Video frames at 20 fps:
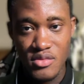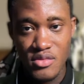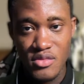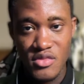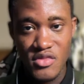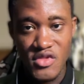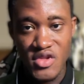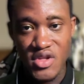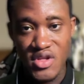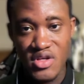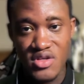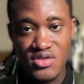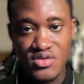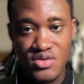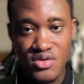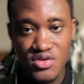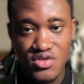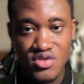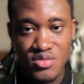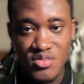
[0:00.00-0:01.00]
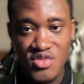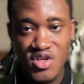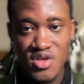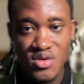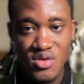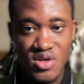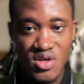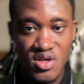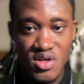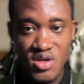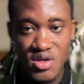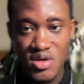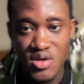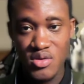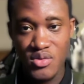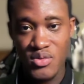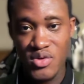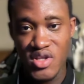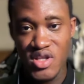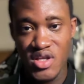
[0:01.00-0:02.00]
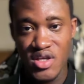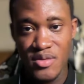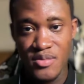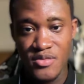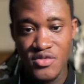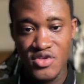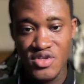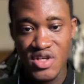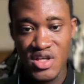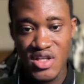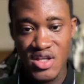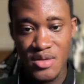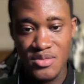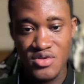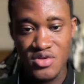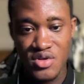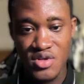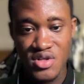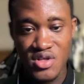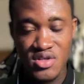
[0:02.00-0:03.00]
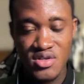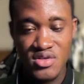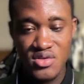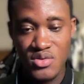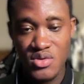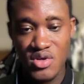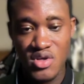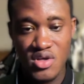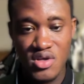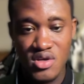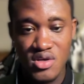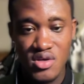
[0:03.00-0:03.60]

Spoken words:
and that's going to be when the user taps on this. Okay,